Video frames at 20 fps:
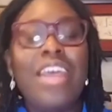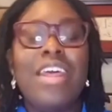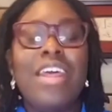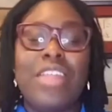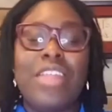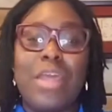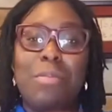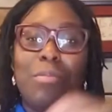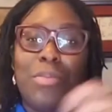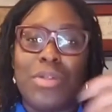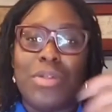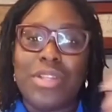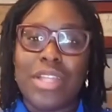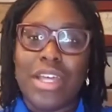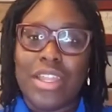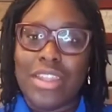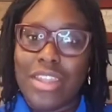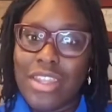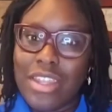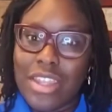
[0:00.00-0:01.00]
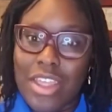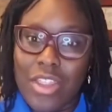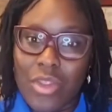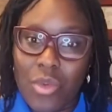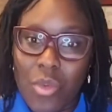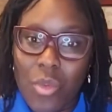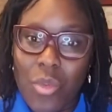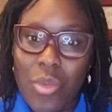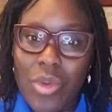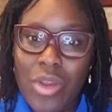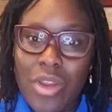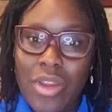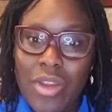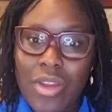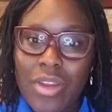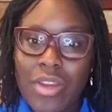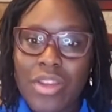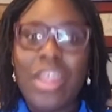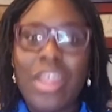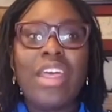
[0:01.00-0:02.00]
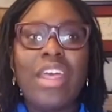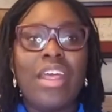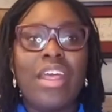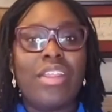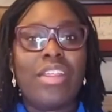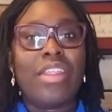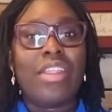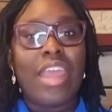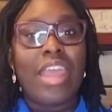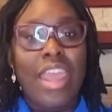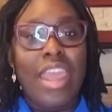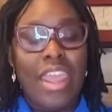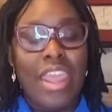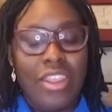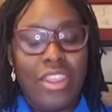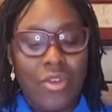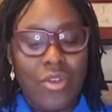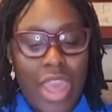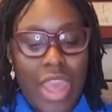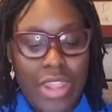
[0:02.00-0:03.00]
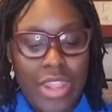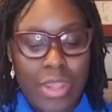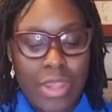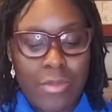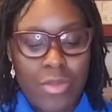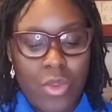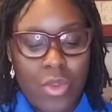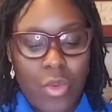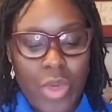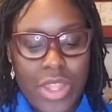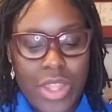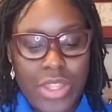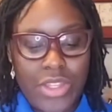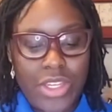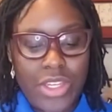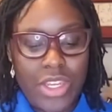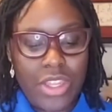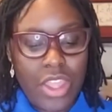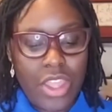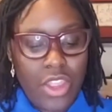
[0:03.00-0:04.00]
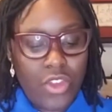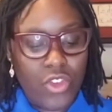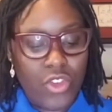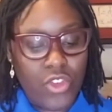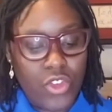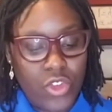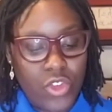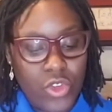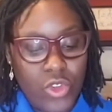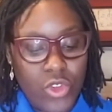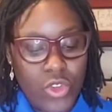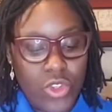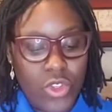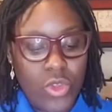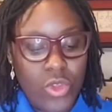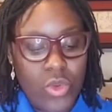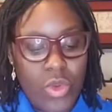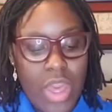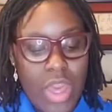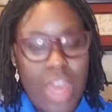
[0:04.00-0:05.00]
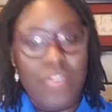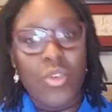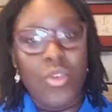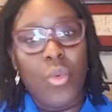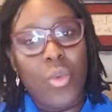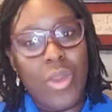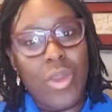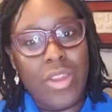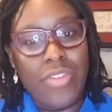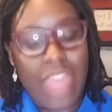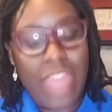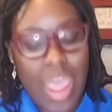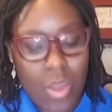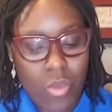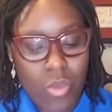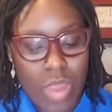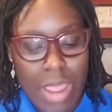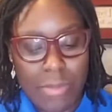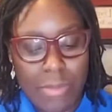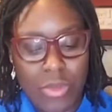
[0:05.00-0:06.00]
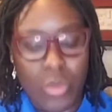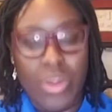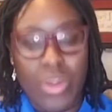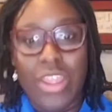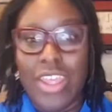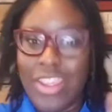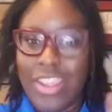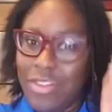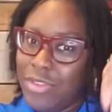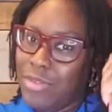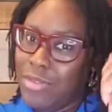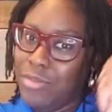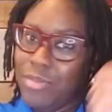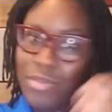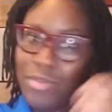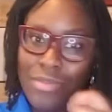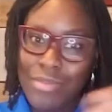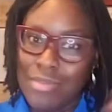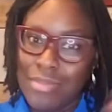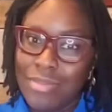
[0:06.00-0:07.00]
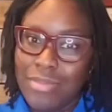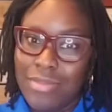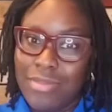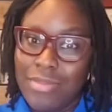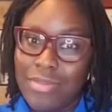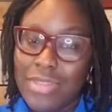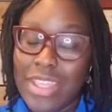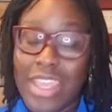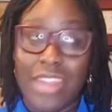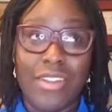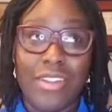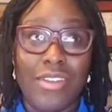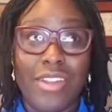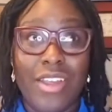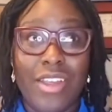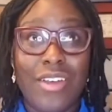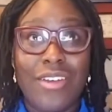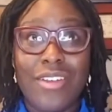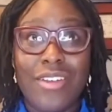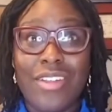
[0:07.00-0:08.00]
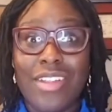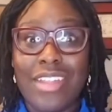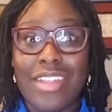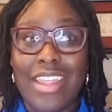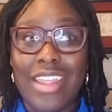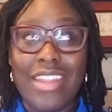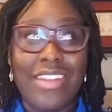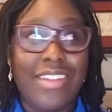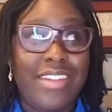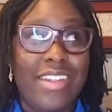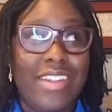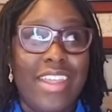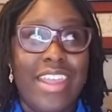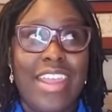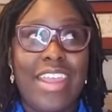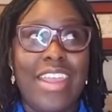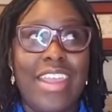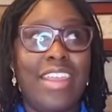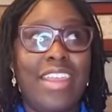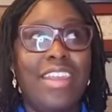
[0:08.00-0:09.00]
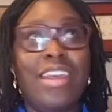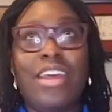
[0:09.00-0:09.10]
They pull out another word. You ask them the question, do you have a word that rhymes with, I don't know, let's say,